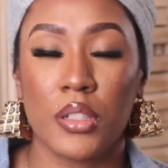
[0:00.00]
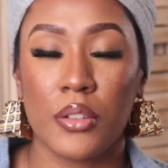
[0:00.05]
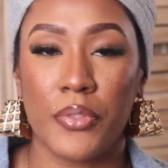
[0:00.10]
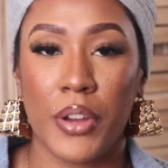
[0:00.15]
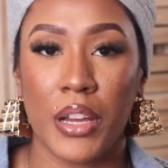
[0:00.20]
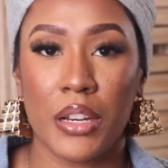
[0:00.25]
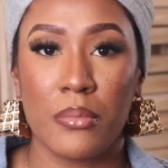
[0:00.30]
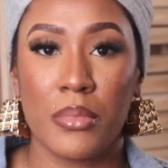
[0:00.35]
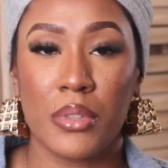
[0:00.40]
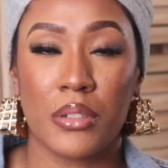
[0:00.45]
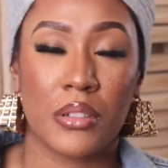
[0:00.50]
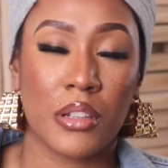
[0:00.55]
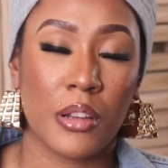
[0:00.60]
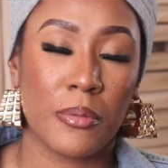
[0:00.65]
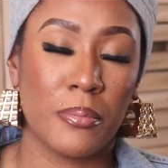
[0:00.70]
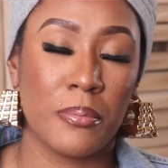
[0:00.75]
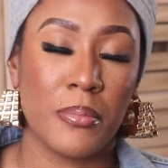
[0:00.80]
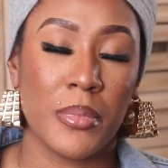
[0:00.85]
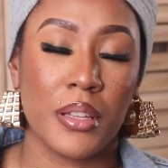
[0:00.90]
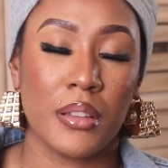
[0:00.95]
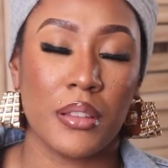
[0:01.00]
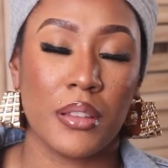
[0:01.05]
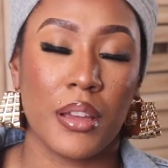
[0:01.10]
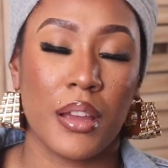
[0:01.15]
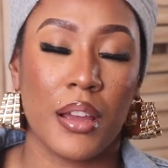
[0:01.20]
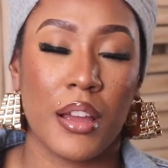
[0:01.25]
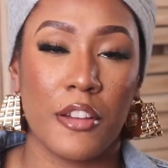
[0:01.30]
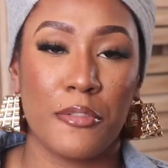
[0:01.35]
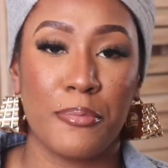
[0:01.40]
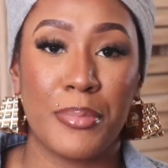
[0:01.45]
vitamin supplement
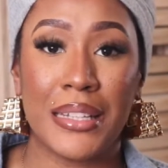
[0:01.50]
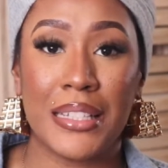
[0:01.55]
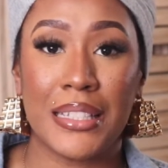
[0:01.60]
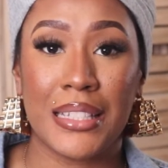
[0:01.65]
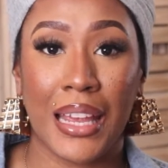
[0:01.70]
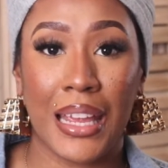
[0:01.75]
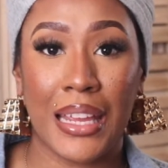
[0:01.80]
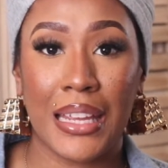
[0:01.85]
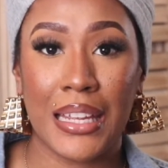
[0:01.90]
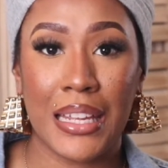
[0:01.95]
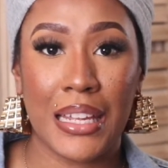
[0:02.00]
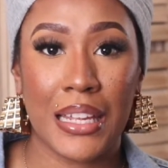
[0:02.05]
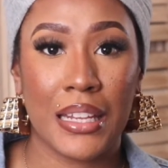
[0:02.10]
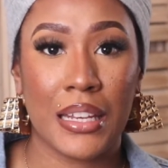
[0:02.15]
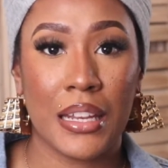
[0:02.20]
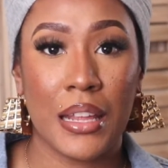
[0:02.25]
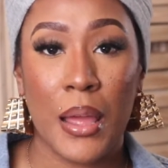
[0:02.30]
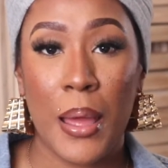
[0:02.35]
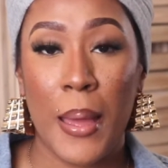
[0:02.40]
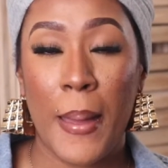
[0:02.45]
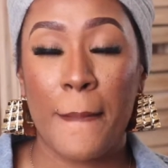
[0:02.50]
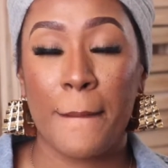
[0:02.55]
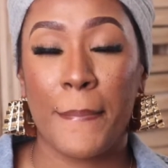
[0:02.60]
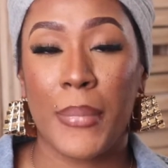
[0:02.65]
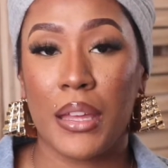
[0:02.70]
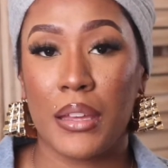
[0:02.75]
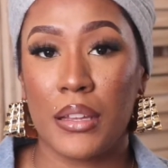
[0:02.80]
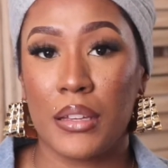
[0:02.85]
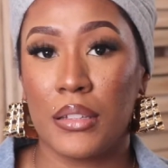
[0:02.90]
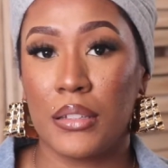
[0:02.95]
that I've been taking
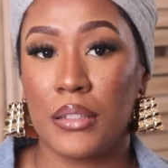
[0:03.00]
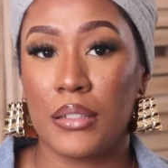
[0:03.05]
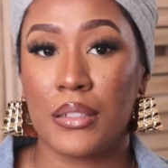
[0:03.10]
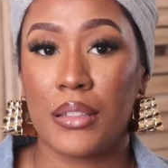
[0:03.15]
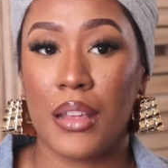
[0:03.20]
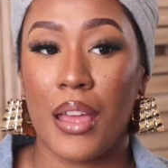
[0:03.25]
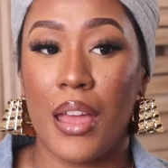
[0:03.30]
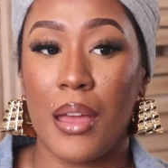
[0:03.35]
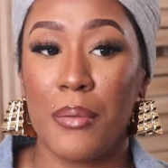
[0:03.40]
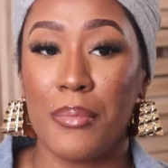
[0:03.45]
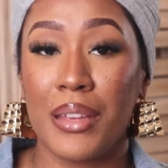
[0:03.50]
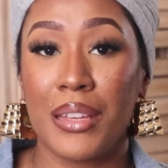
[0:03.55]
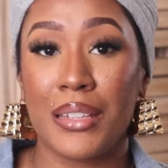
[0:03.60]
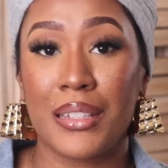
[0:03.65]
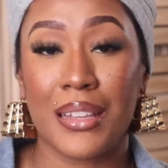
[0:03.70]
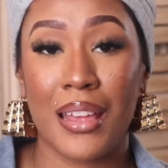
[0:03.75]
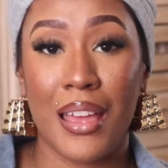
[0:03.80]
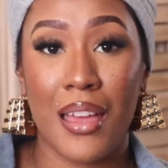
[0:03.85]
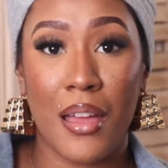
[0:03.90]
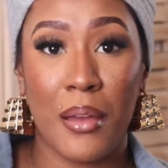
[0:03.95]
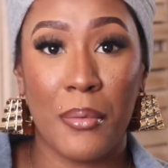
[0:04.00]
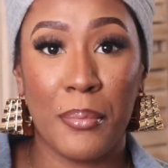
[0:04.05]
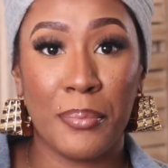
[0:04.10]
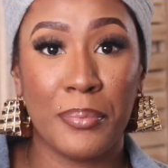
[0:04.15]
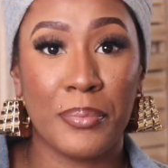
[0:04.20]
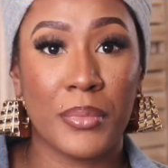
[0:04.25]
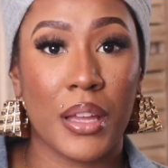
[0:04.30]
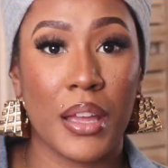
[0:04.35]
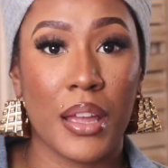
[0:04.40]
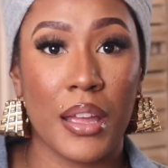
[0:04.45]
is
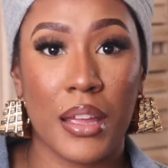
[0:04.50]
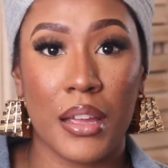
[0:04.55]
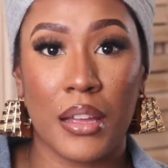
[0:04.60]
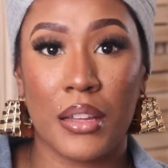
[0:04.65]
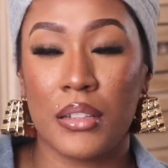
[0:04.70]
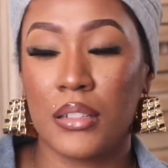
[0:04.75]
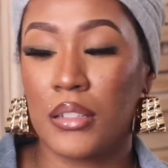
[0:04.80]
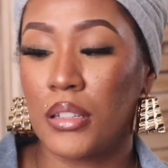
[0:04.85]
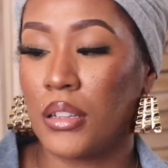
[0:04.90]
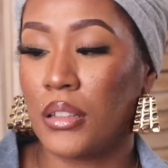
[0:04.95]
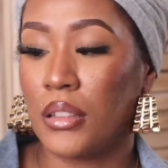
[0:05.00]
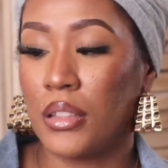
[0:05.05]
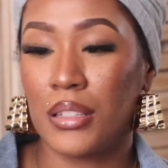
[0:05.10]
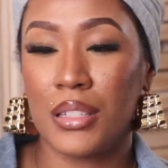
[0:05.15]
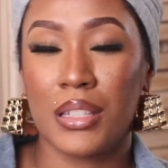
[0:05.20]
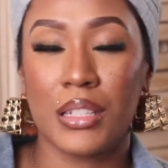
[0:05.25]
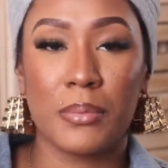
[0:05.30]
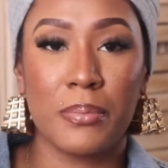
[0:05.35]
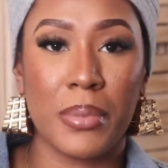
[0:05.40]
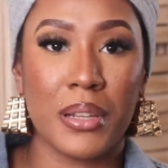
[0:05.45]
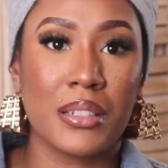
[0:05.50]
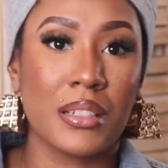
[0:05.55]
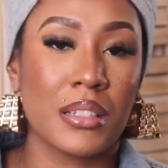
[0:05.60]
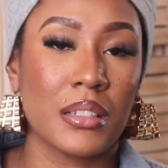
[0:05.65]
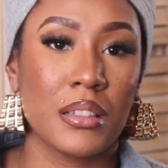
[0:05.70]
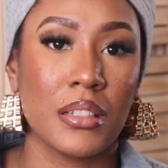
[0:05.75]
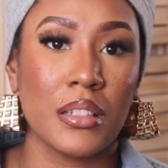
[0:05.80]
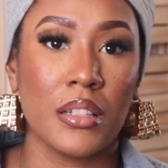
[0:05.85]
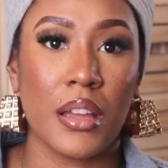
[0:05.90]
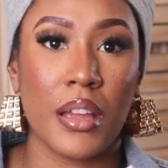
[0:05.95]
MSM, and this is
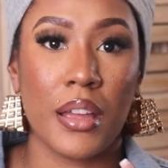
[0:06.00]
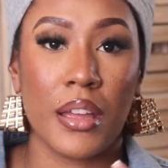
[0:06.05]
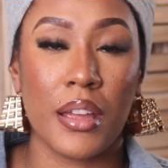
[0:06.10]
basically a